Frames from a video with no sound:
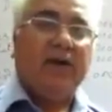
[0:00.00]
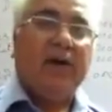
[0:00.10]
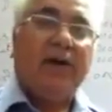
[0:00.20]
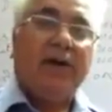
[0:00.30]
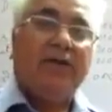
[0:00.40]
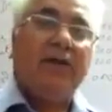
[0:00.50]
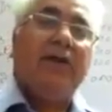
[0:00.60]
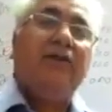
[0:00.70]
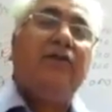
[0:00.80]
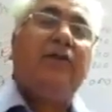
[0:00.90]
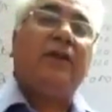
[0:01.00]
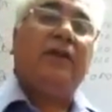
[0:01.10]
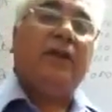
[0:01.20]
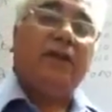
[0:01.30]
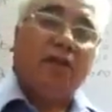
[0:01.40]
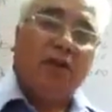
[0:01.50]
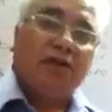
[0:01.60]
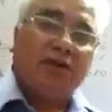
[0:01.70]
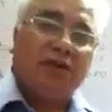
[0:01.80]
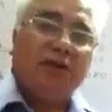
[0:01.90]
or it will give you
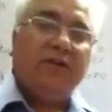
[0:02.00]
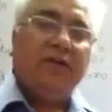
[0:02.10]
gross